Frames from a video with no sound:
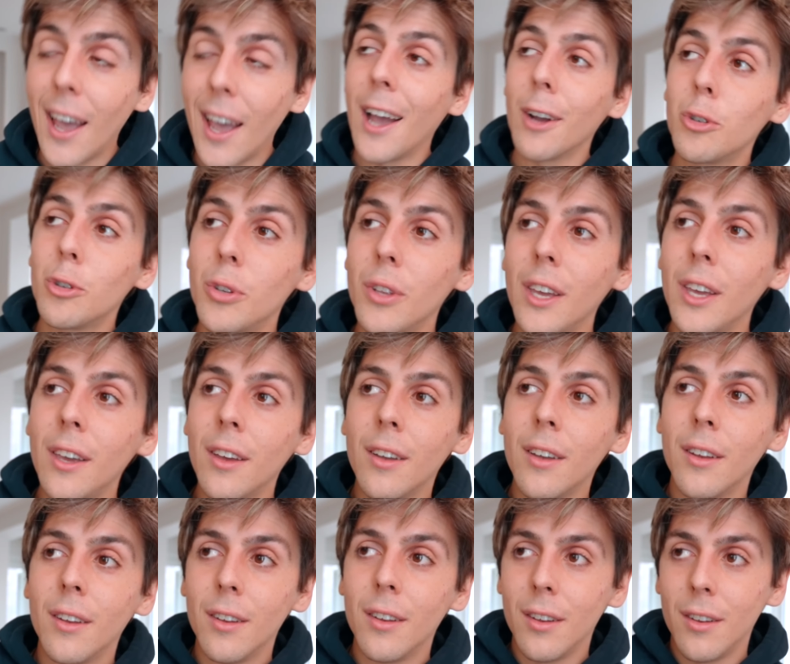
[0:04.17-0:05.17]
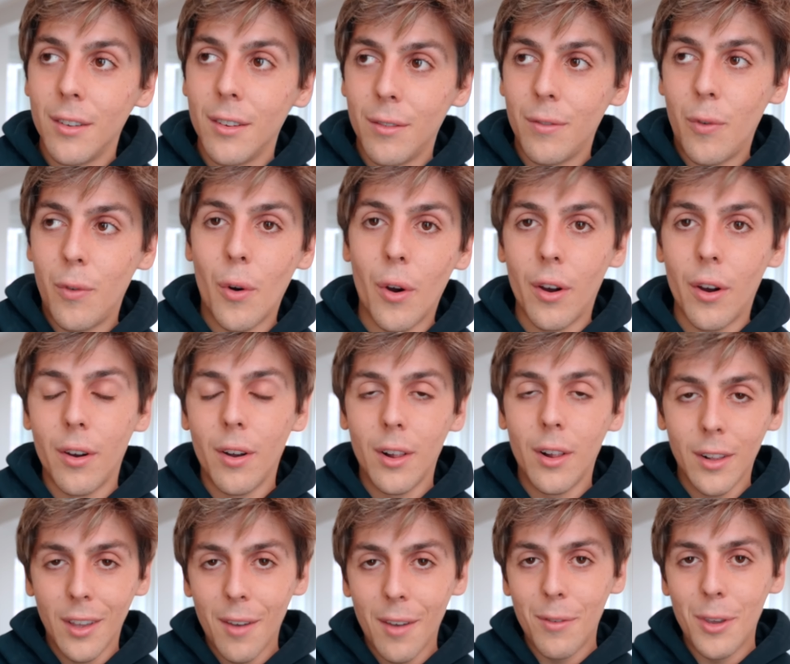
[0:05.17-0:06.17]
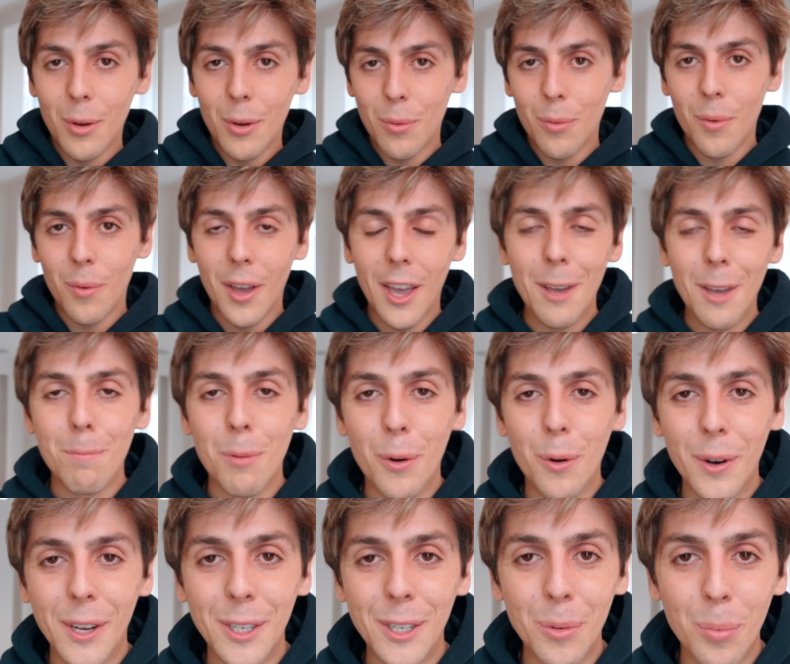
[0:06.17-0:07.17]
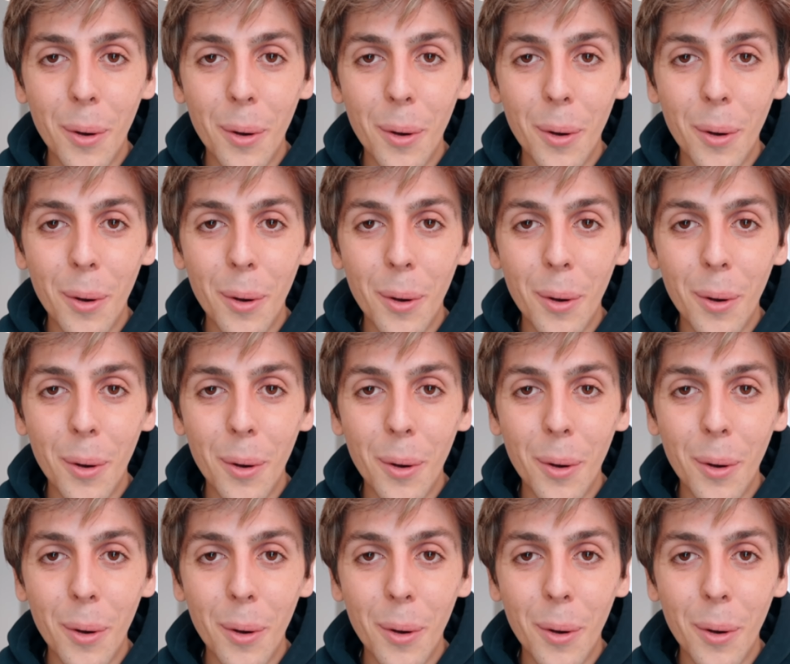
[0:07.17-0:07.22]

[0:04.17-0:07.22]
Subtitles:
Actually, 4. I'll give you a bonus